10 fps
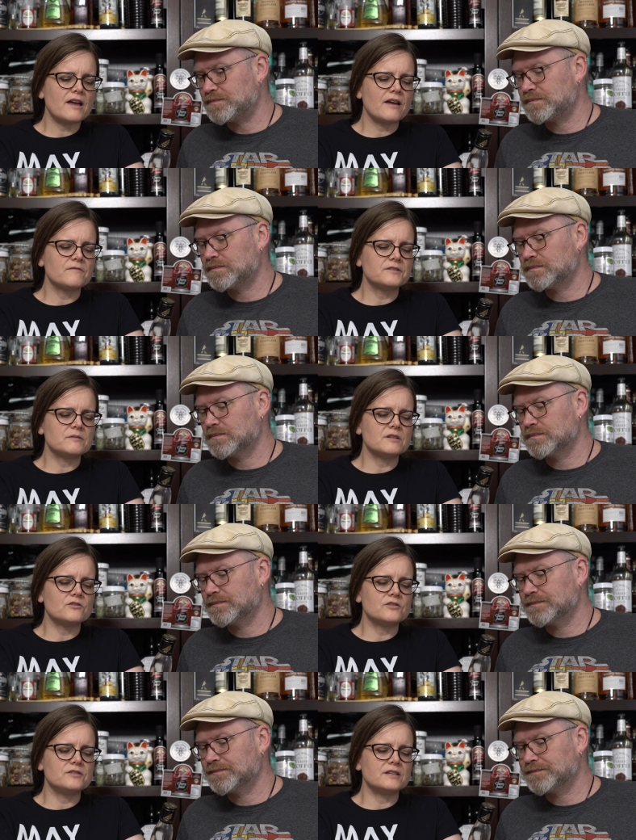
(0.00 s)
Speaker 1: have some
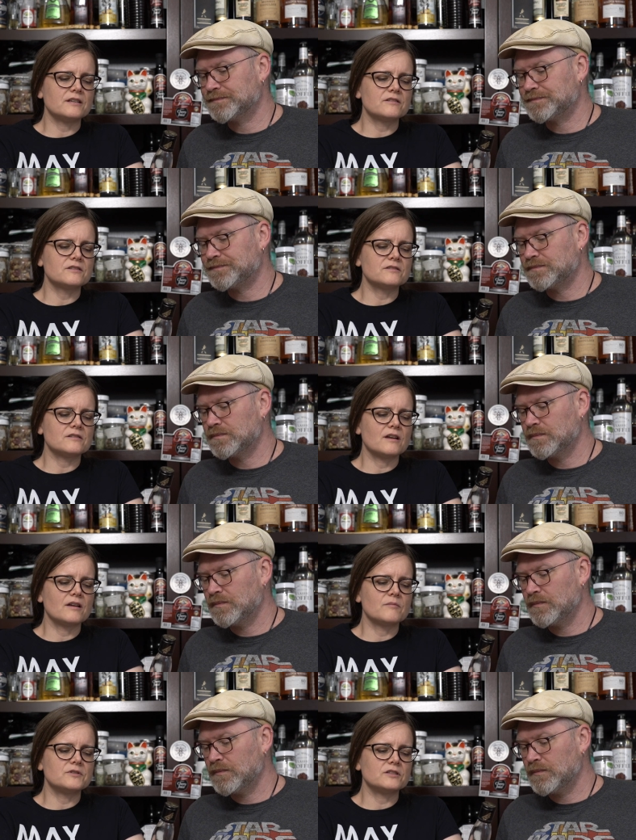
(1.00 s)
interesting
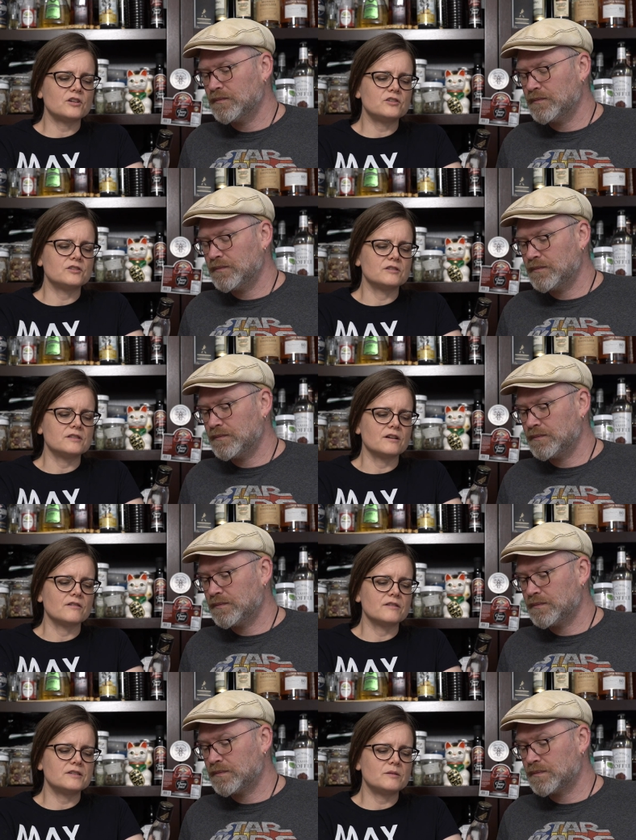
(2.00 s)
um, suggestions
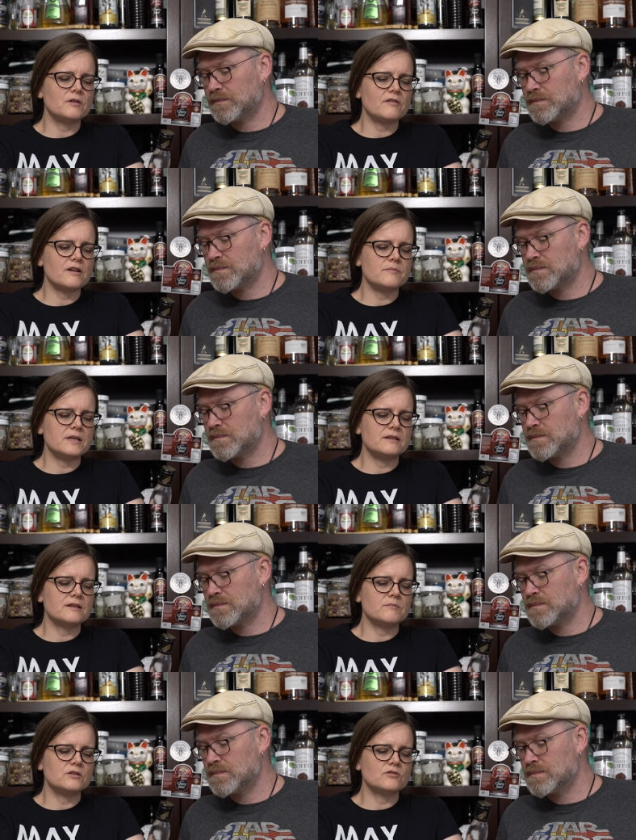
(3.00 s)
here. They said Bunratty mead
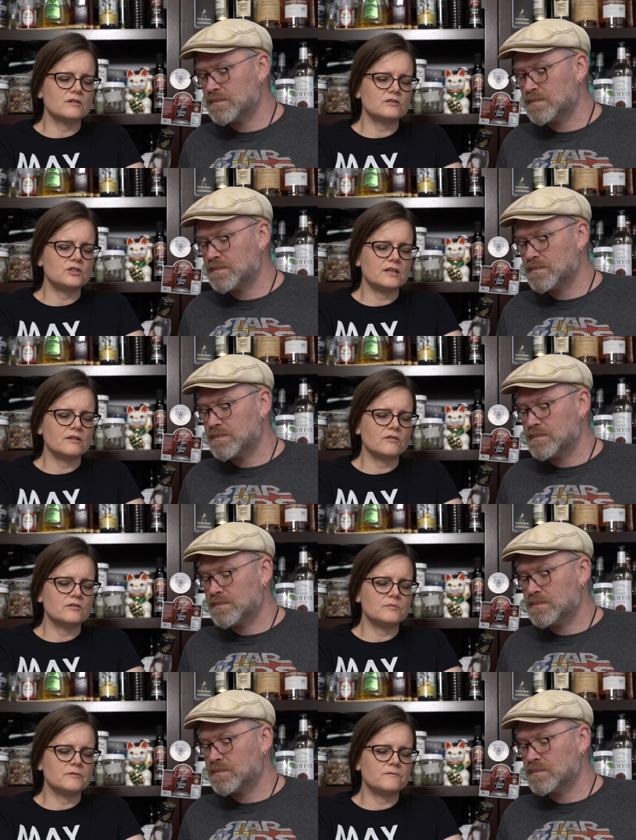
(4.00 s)
can be drunk
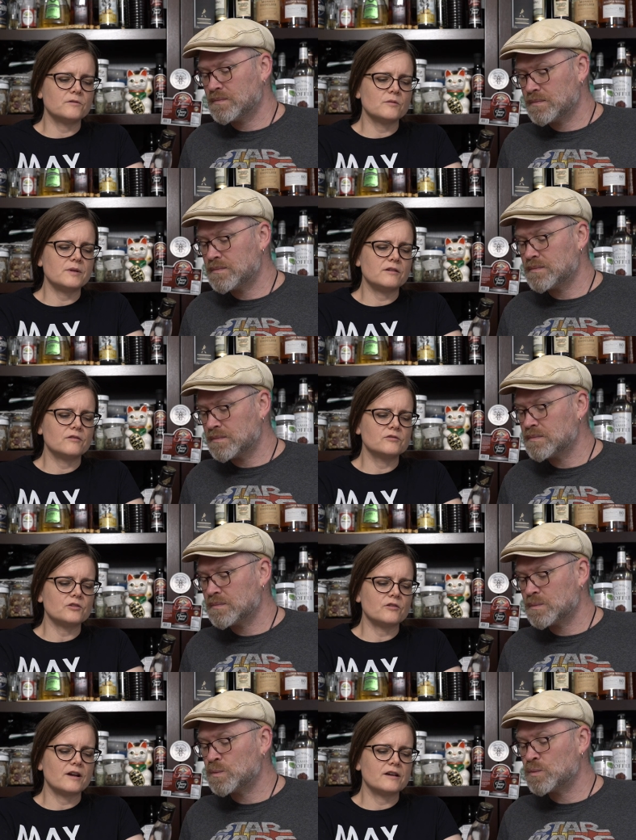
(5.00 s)
chilled before meals
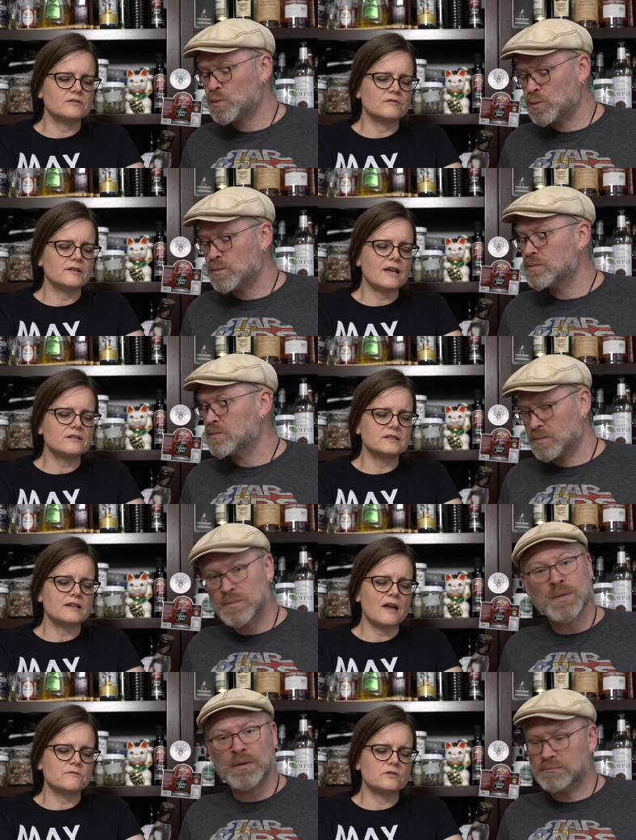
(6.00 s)
or as a
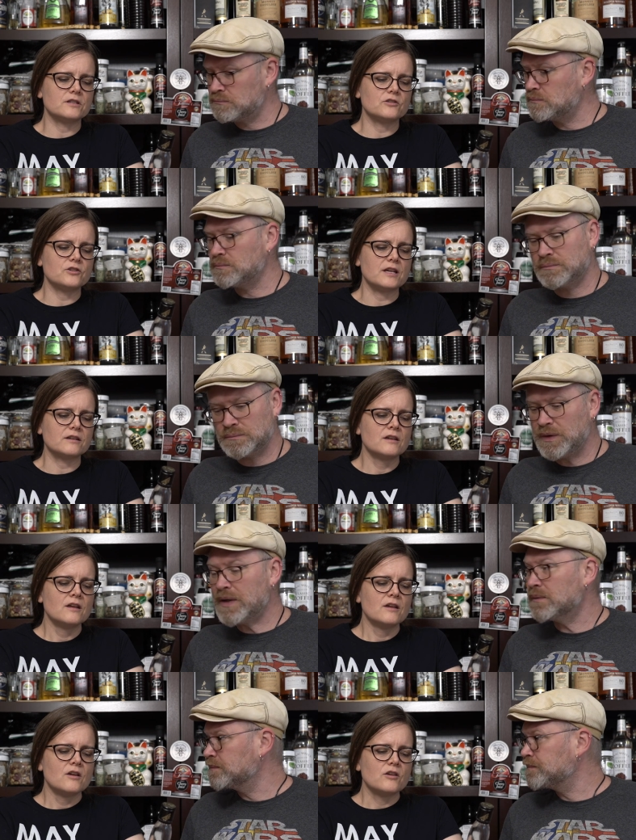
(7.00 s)
relaxing after dinner drink.
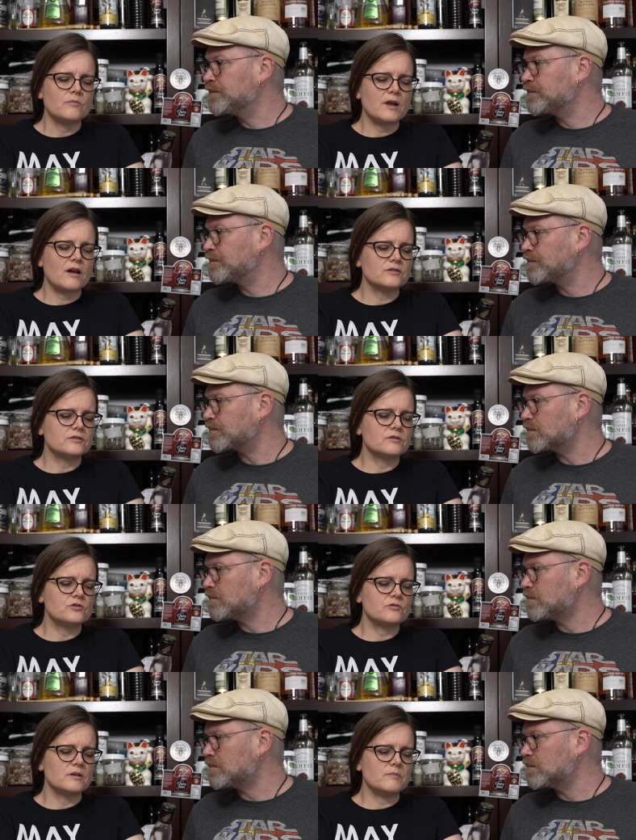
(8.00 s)
Mm. You may also
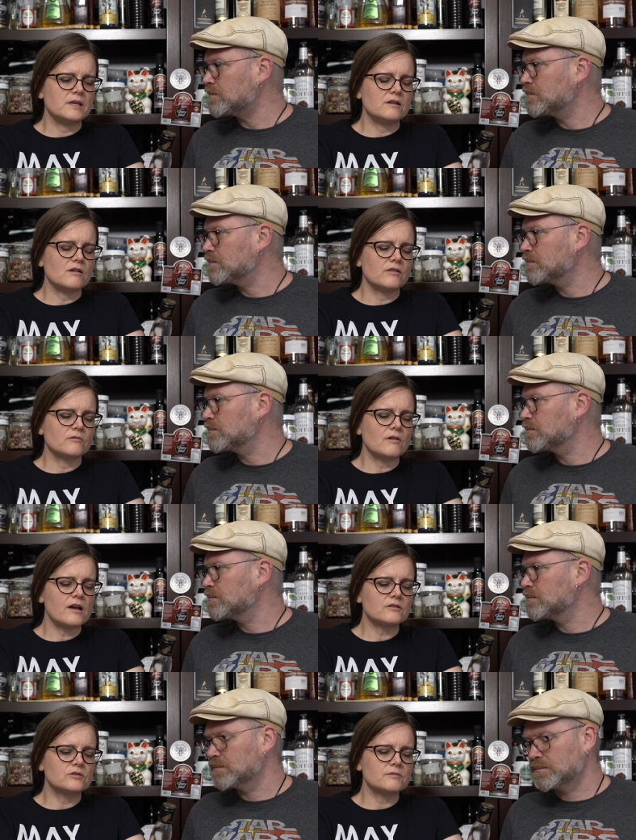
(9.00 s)
enjoy mead on the
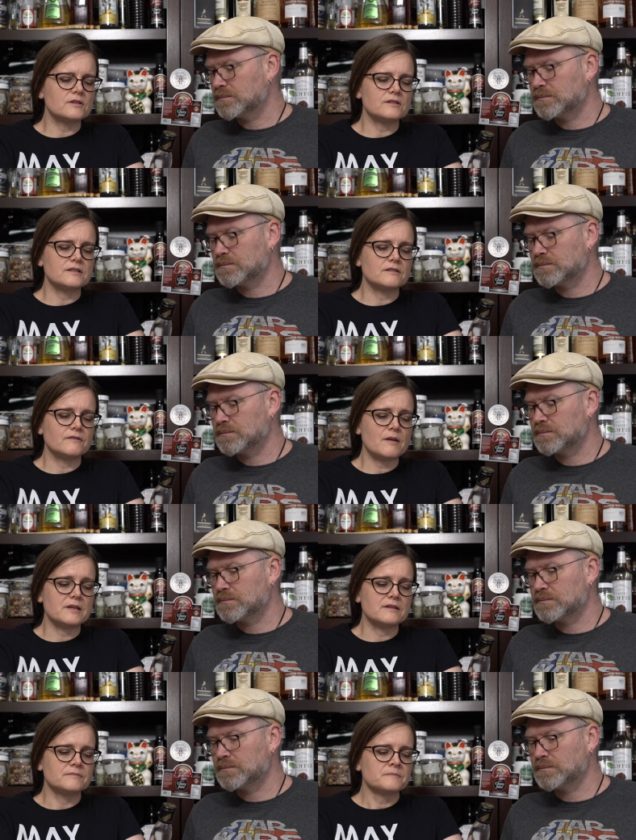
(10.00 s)
rocks with a slice of lemon.